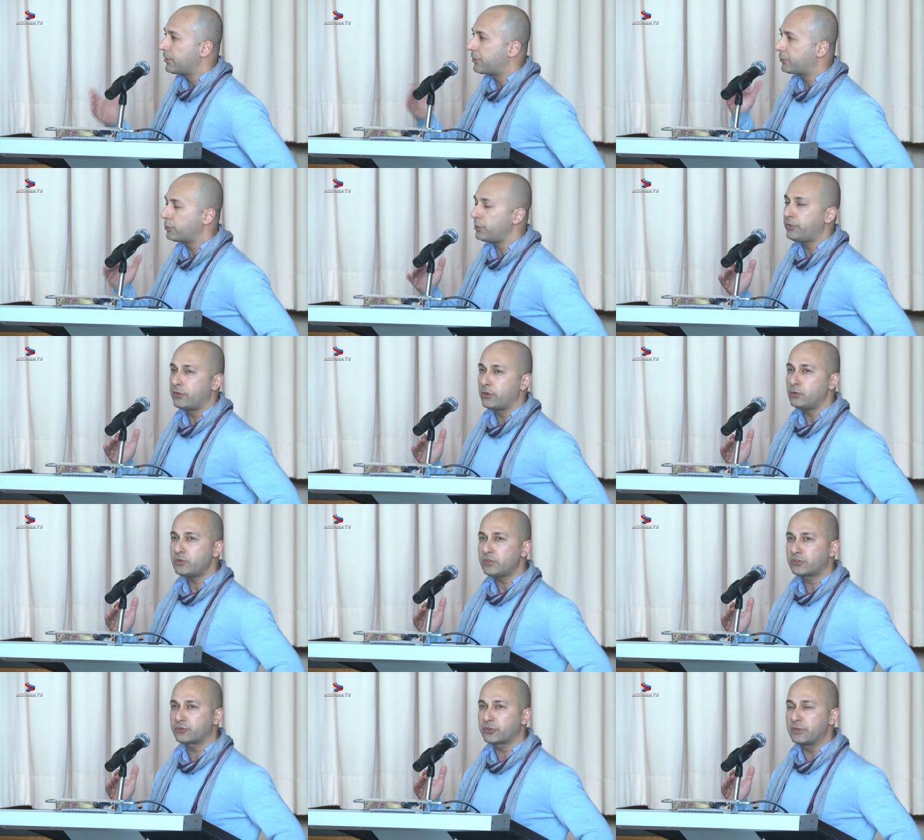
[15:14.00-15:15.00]
through
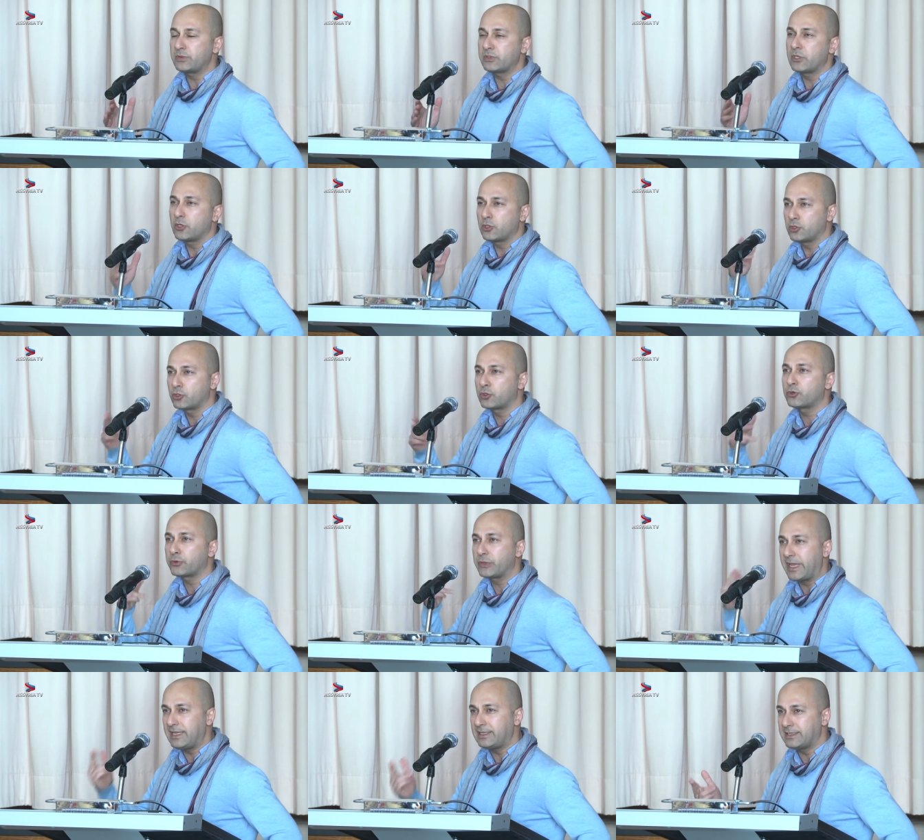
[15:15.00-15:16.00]
those dreams you
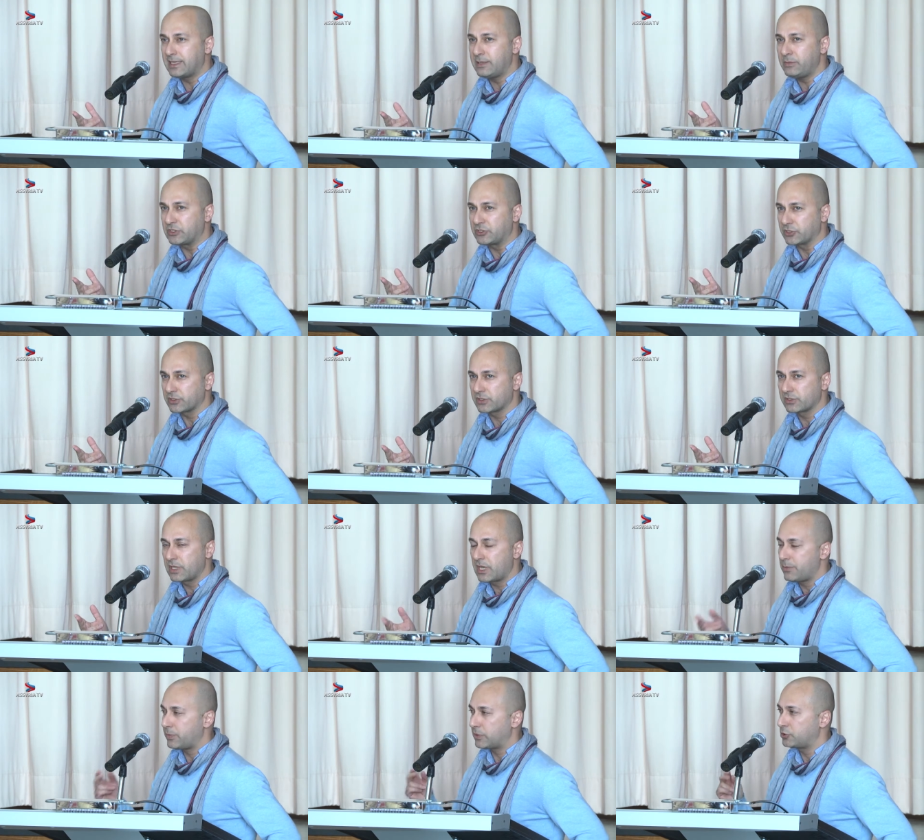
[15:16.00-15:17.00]
create images,
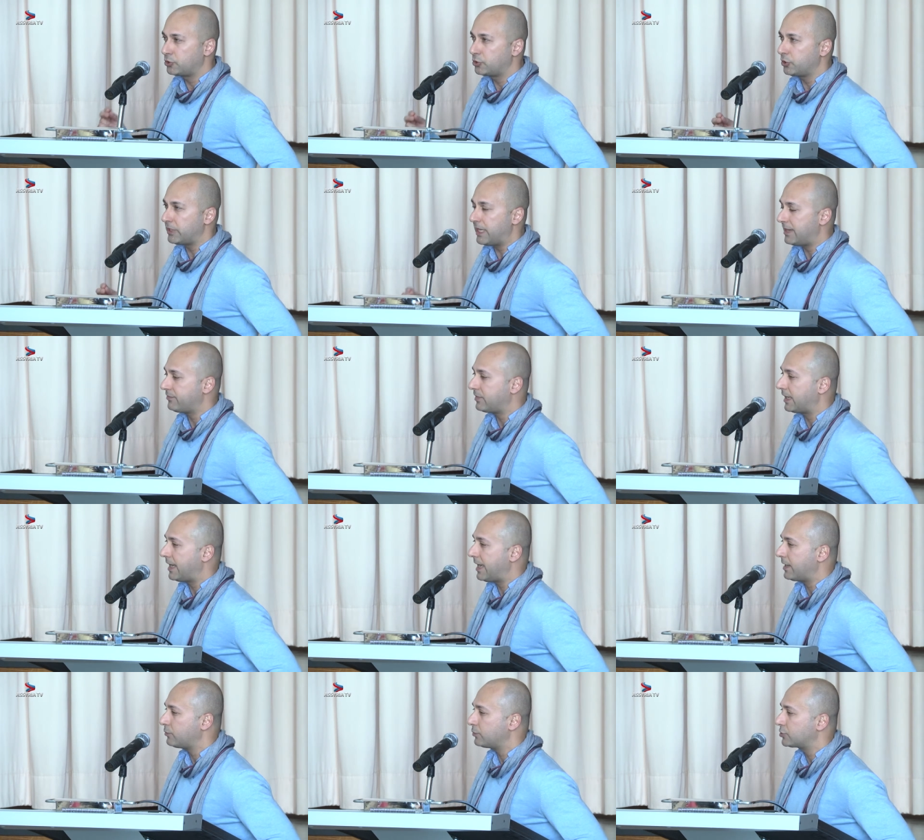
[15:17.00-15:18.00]
but you don't have the
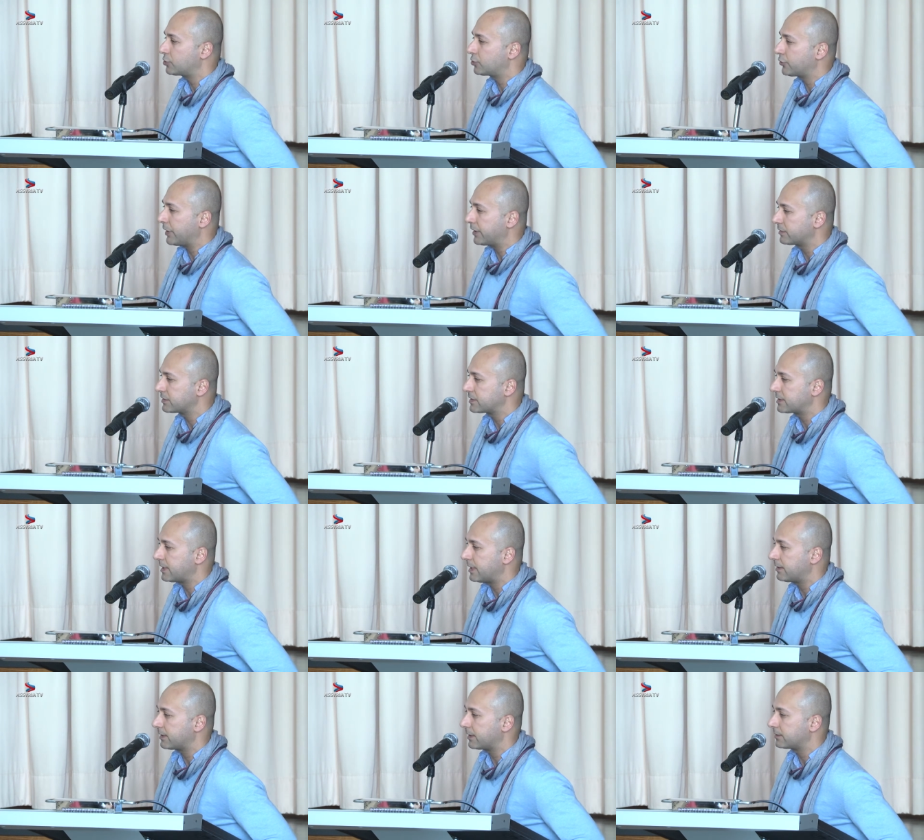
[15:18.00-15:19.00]
language to
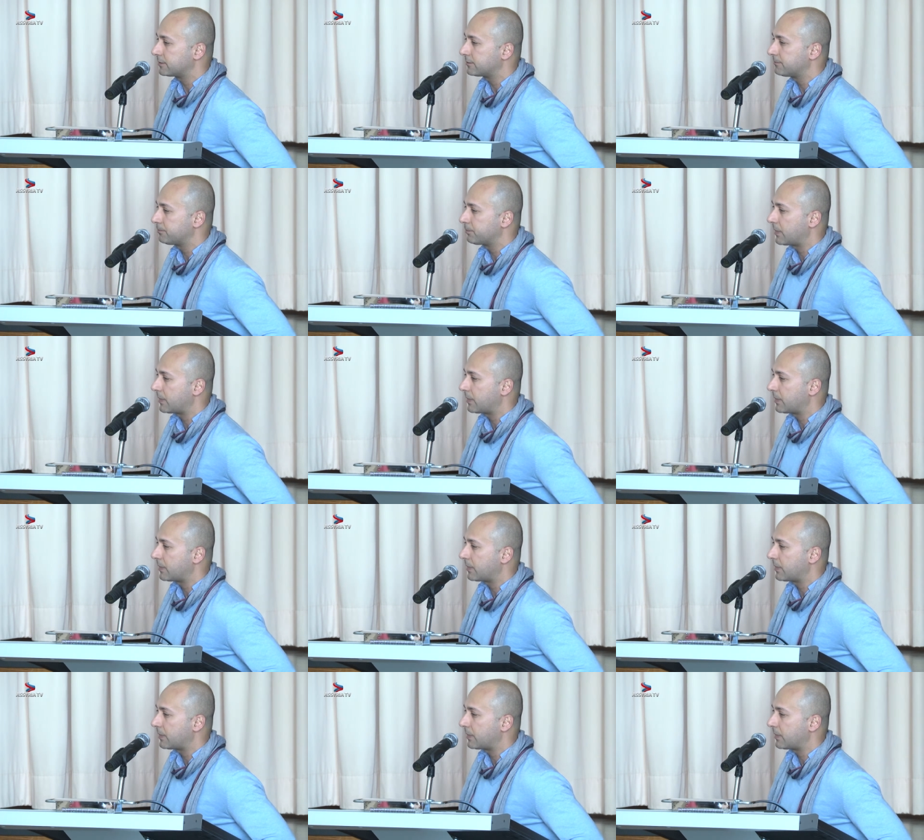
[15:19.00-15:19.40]
understand that.